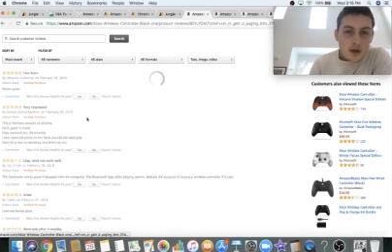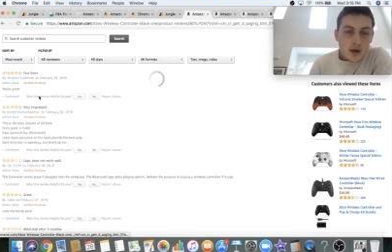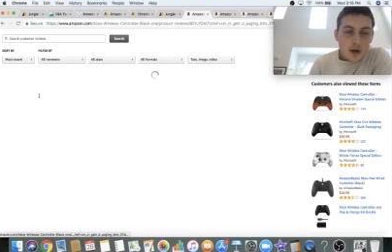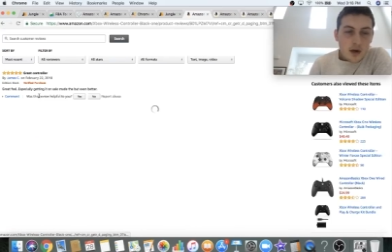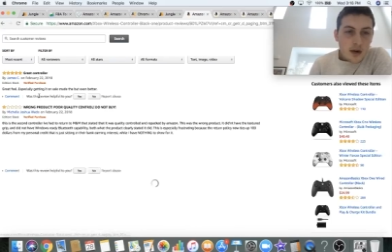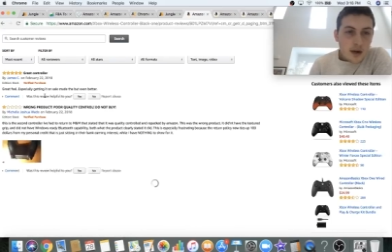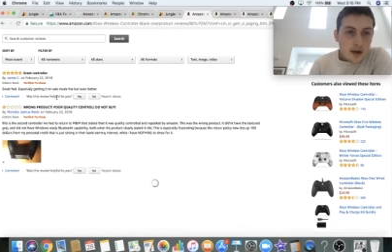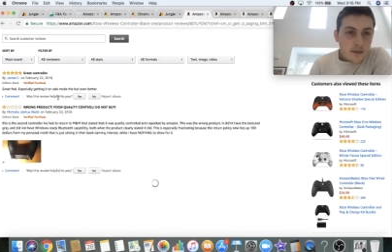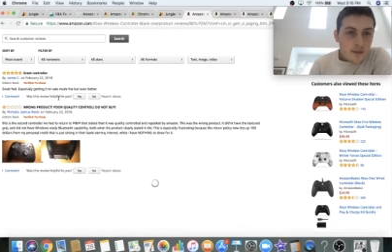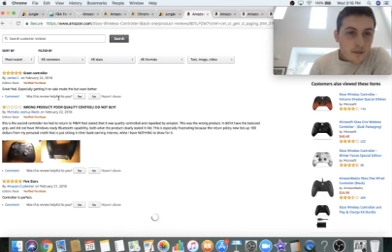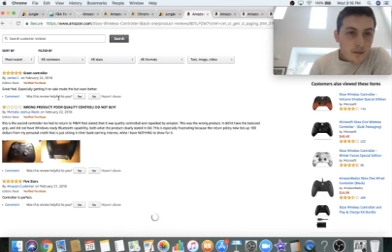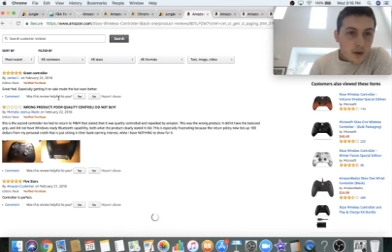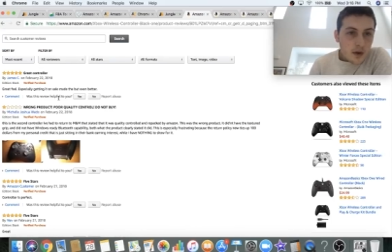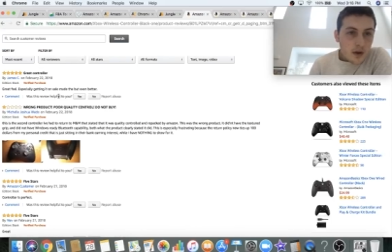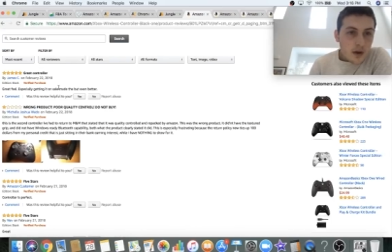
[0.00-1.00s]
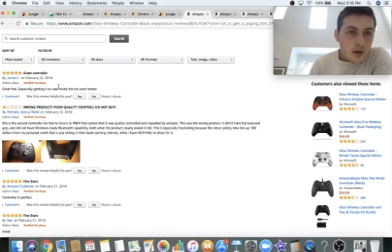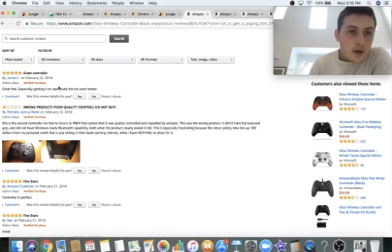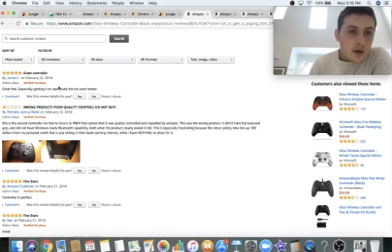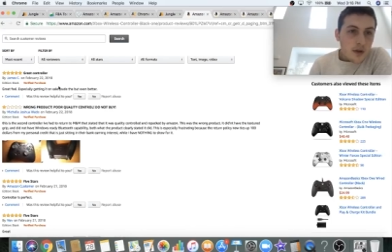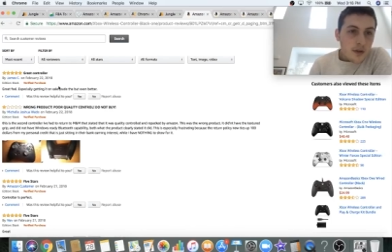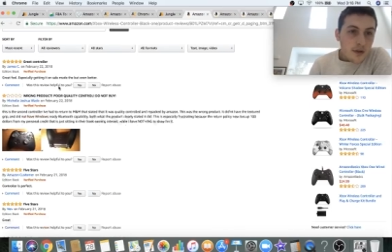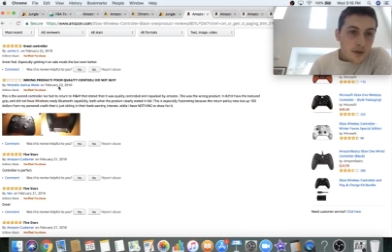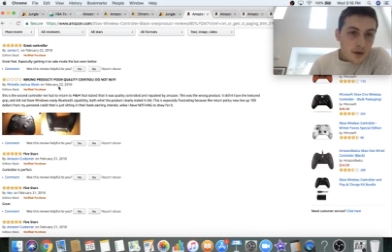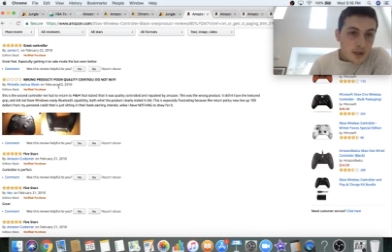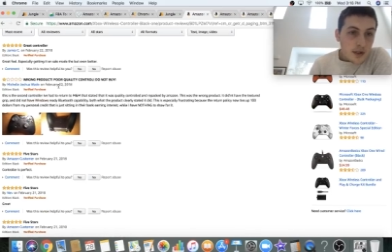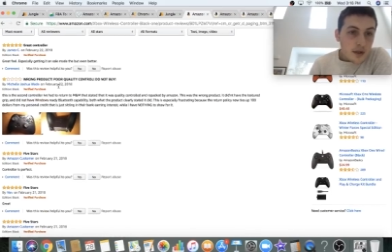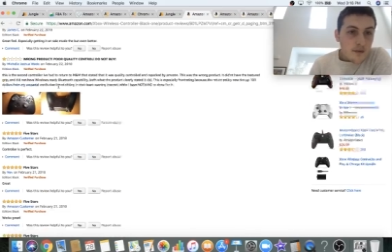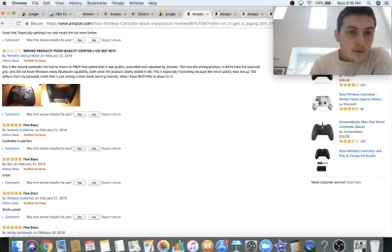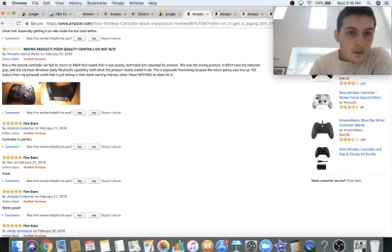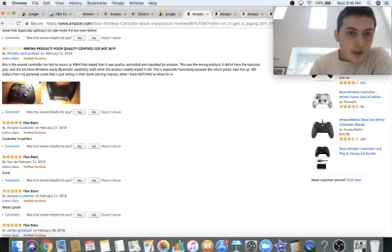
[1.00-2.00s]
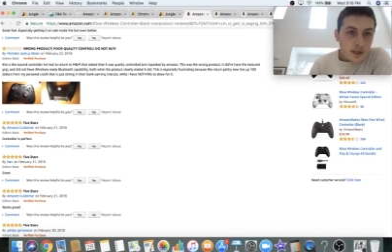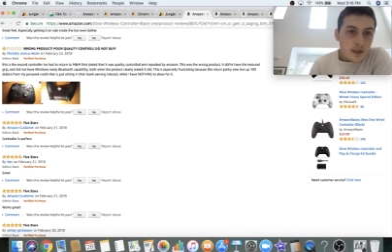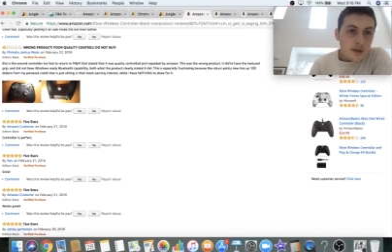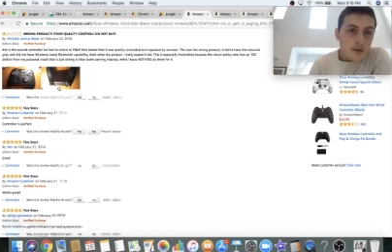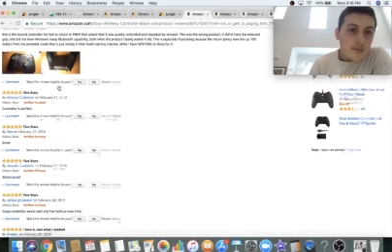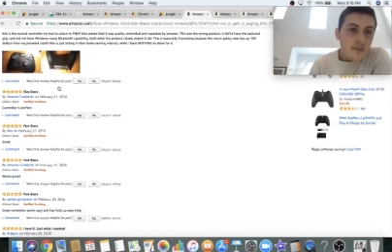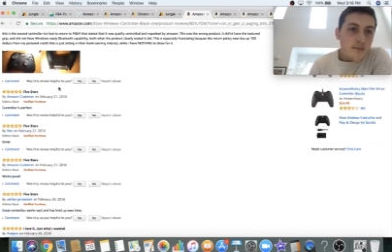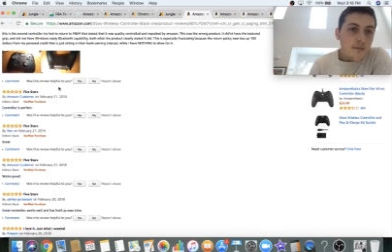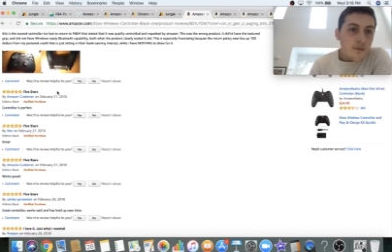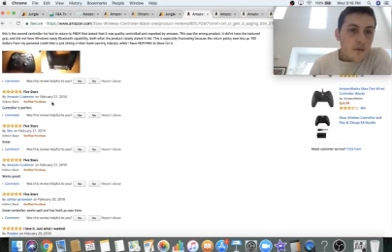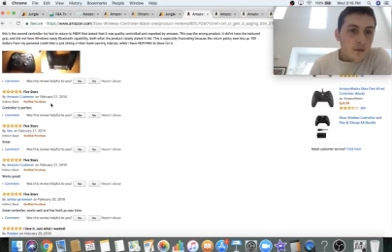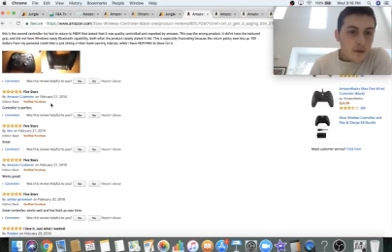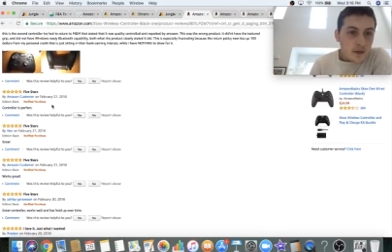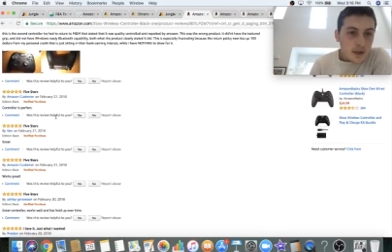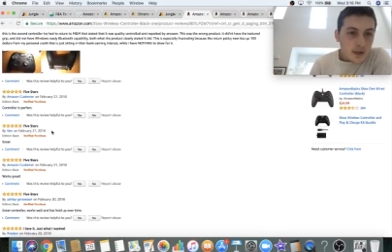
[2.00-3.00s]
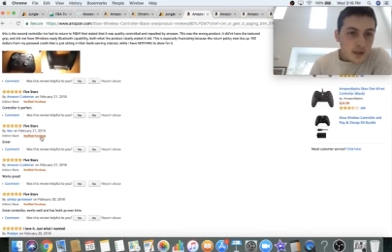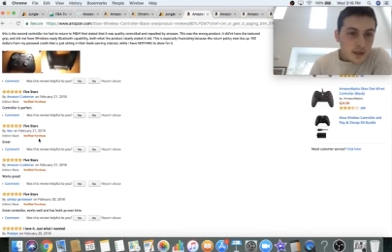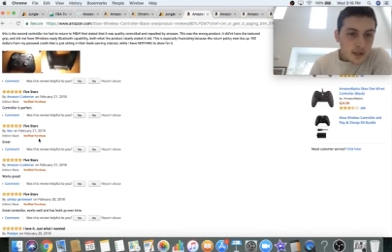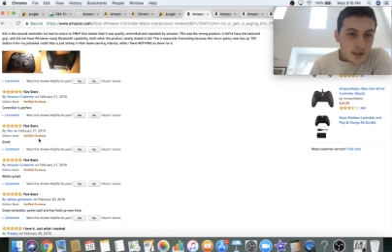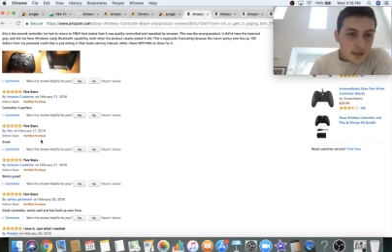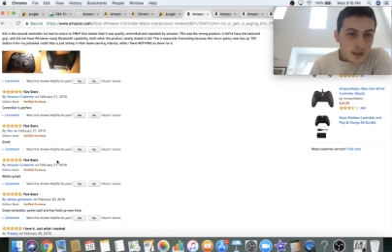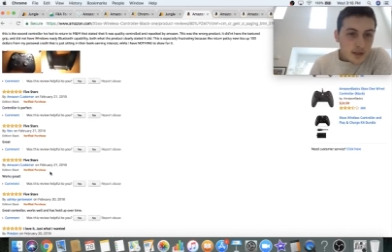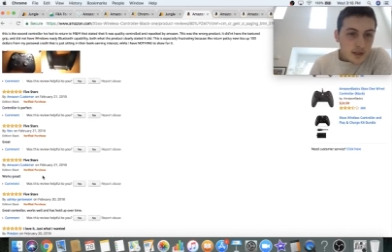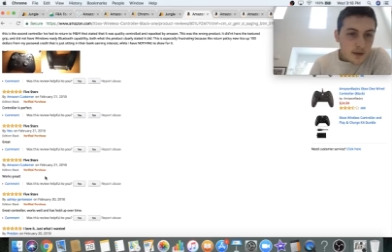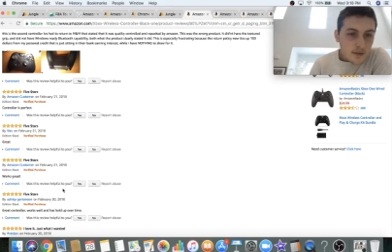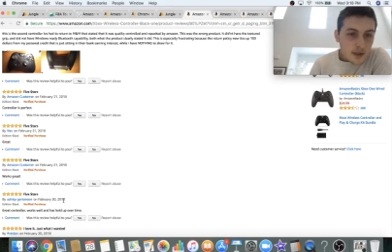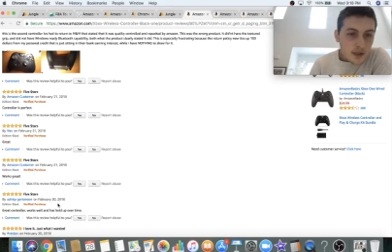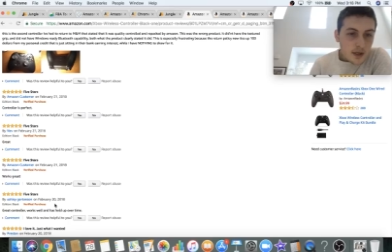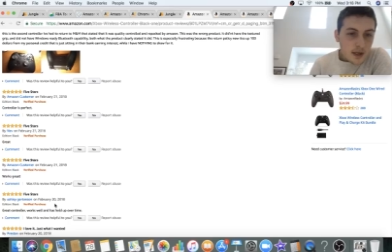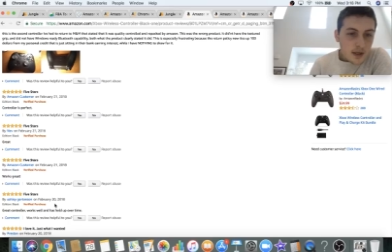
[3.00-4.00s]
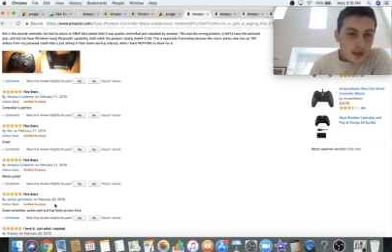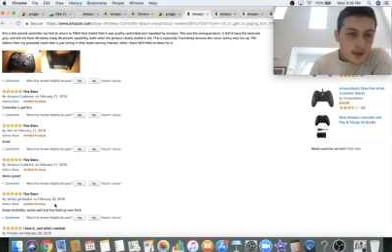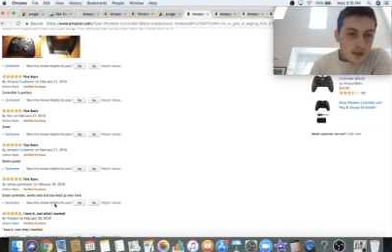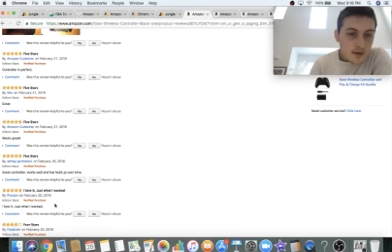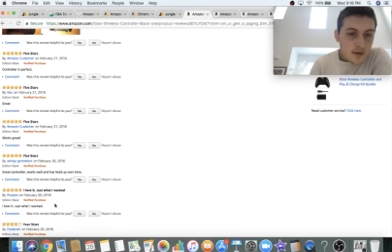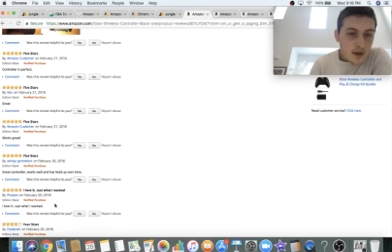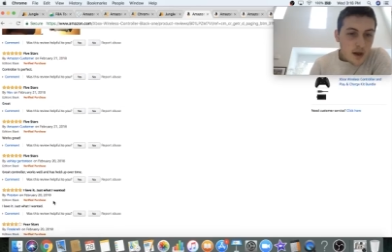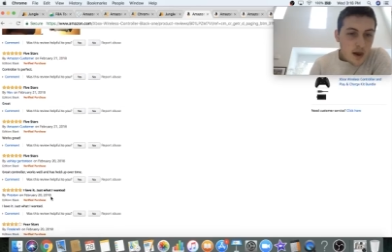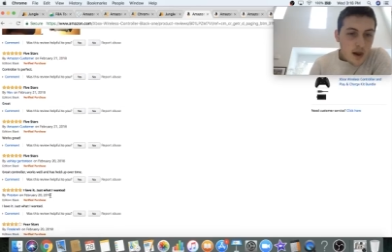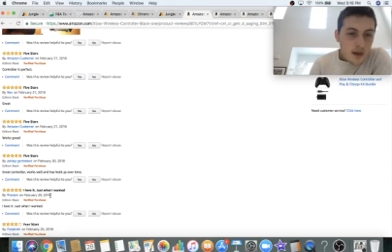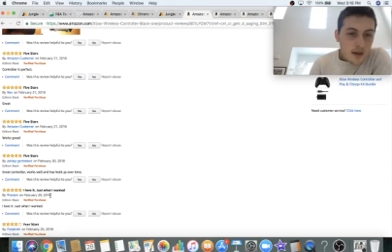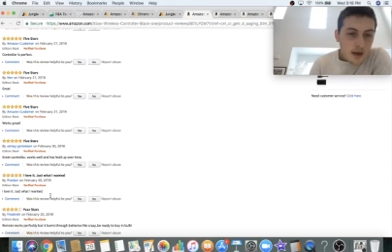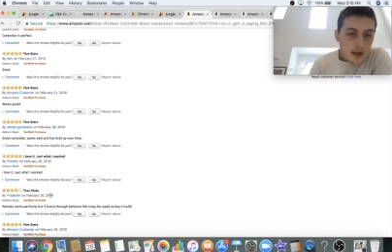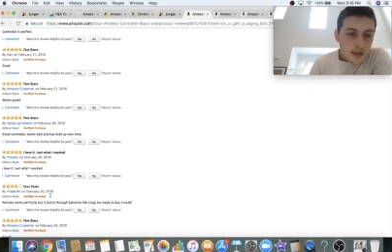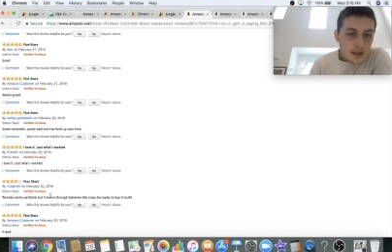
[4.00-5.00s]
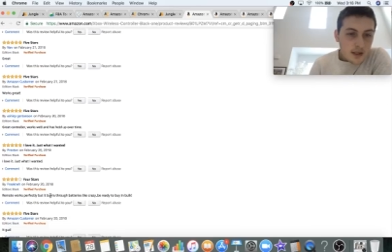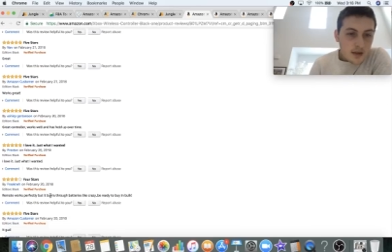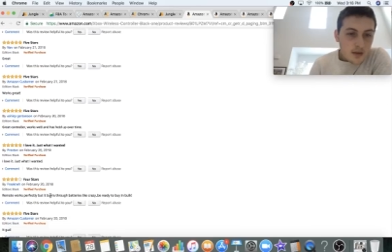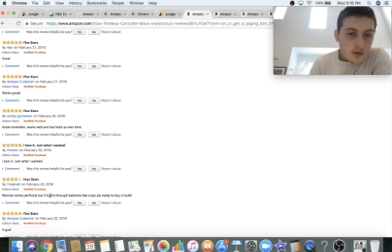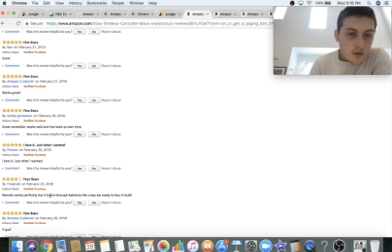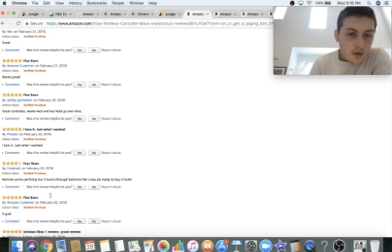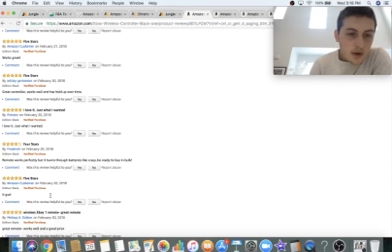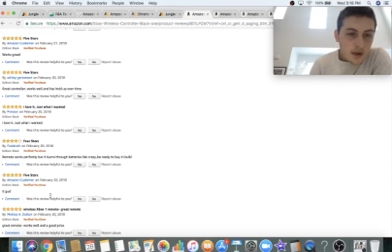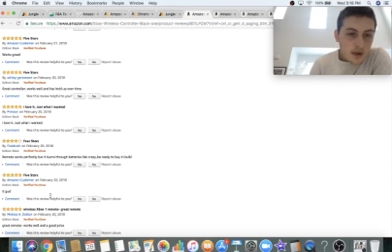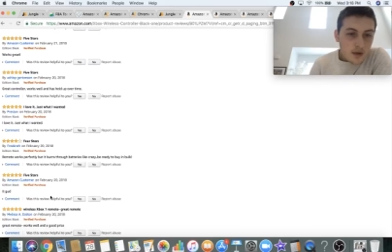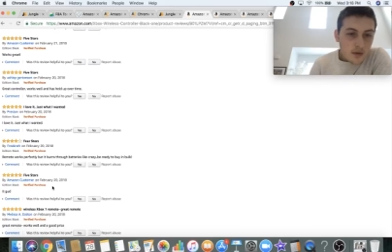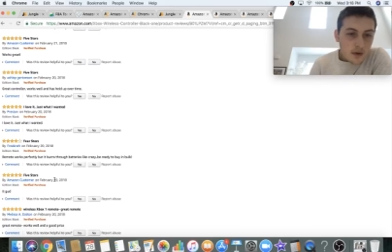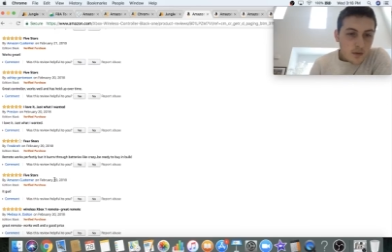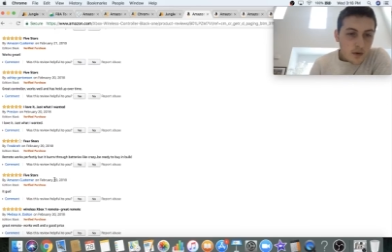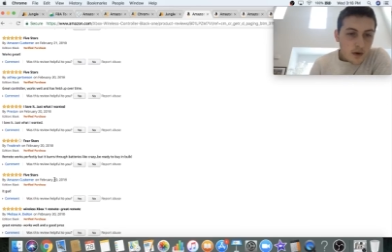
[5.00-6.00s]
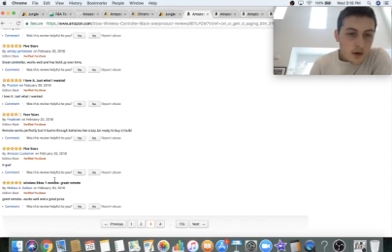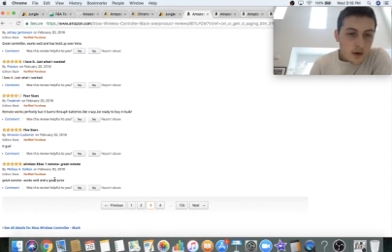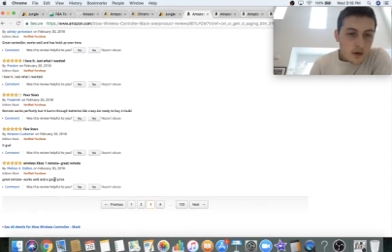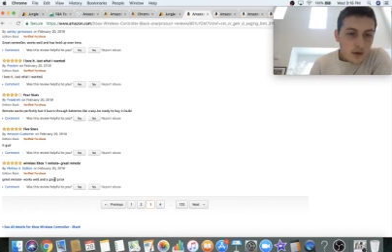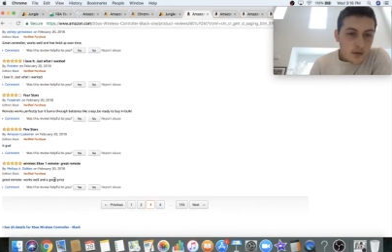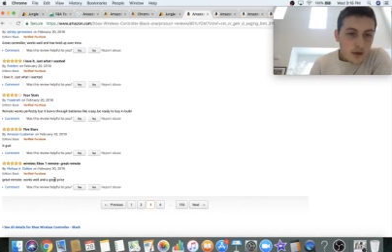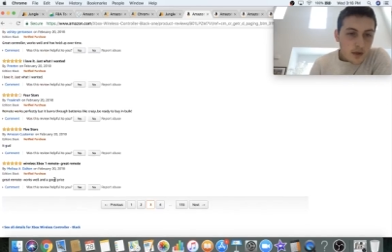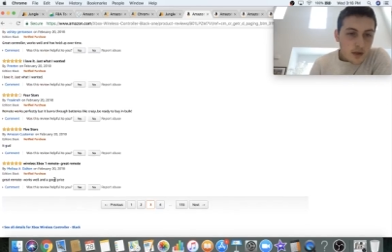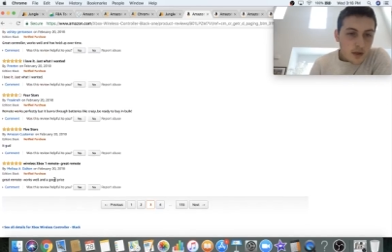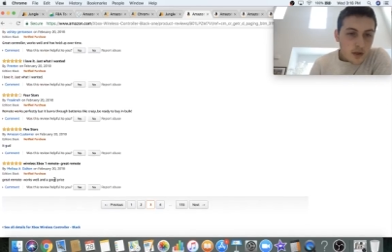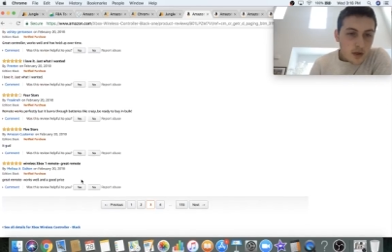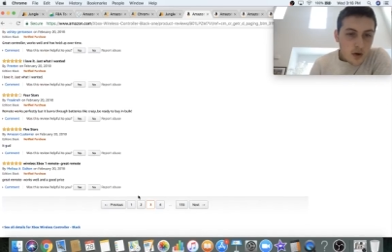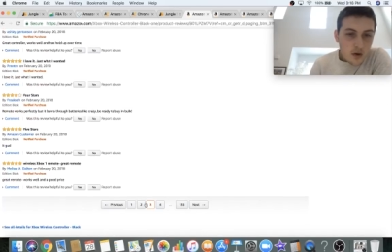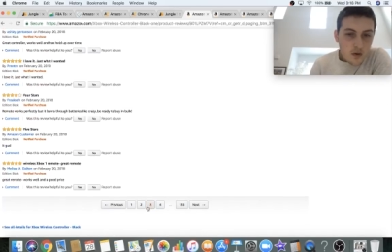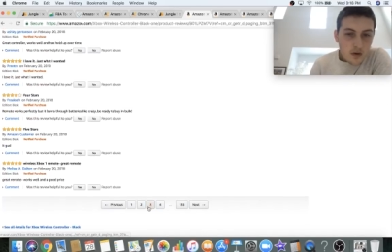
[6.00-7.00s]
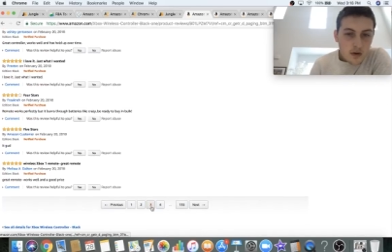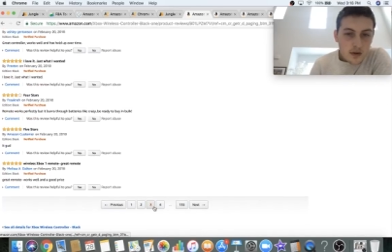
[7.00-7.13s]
All right, 13, 14, 15, 16, 17, 18, 19, 20, 21, 22.